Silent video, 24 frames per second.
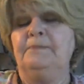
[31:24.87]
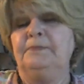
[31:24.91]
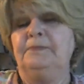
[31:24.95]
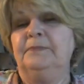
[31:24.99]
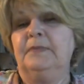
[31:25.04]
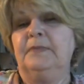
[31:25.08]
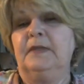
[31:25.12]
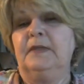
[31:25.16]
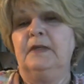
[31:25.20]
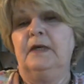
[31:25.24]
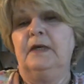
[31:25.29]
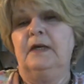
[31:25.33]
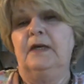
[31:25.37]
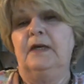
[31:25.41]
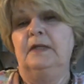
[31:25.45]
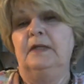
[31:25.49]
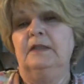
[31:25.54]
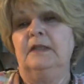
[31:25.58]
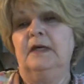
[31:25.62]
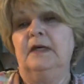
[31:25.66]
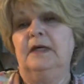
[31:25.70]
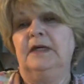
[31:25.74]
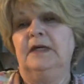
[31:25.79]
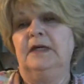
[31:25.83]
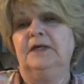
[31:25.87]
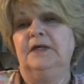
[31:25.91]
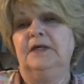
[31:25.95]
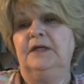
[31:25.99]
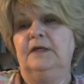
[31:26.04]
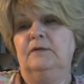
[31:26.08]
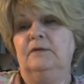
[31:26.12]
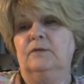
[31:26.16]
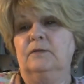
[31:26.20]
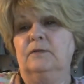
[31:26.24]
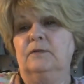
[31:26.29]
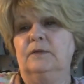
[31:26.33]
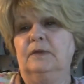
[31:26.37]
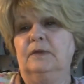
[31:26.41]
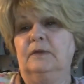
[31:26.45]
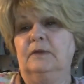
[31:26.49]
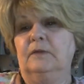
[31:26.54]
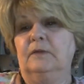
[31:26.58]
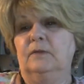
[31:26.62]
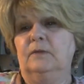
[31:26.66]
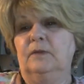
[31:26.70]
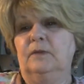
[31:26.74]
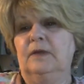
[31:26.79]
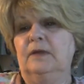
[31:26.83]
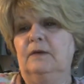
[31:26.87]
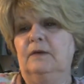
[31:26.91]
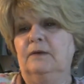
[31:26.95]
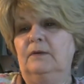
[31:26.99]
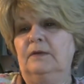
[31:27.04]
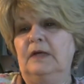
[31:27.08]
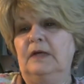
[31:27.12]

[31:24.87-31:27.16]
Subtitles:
yeah, I like it really well.